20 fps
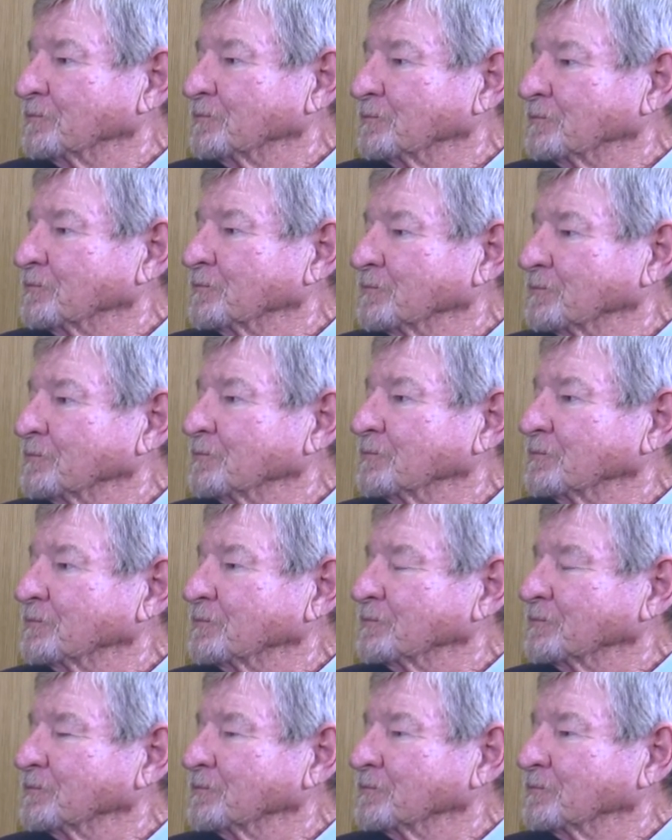
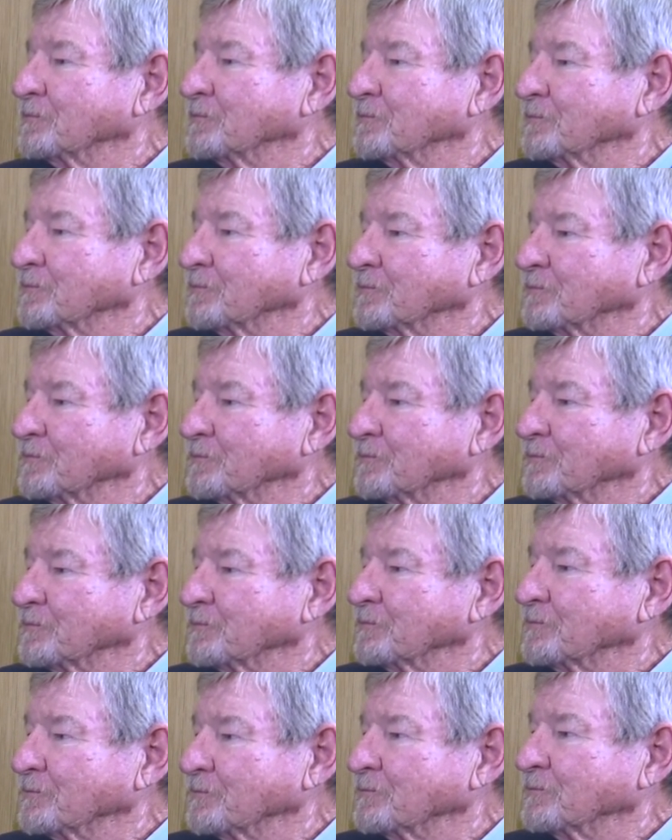
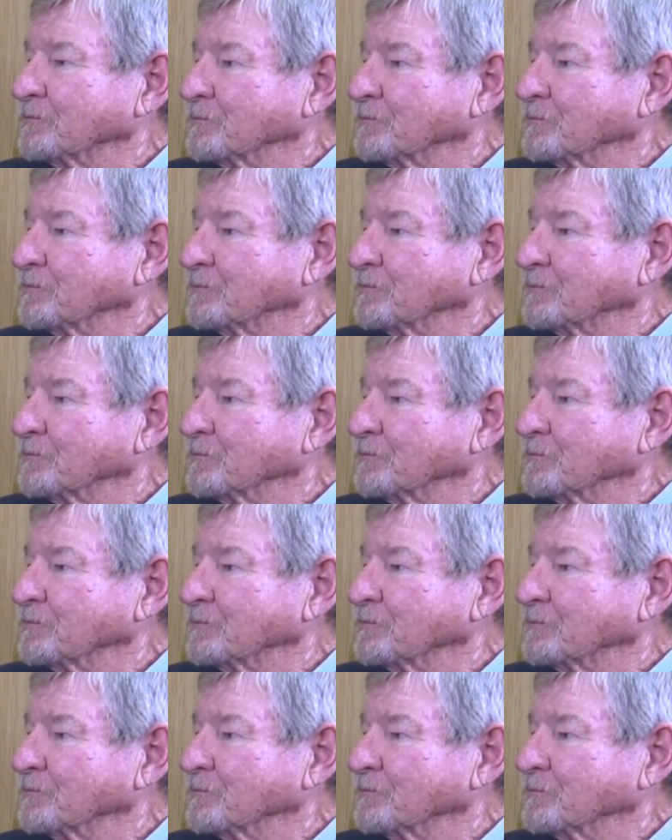The person shown says nothing.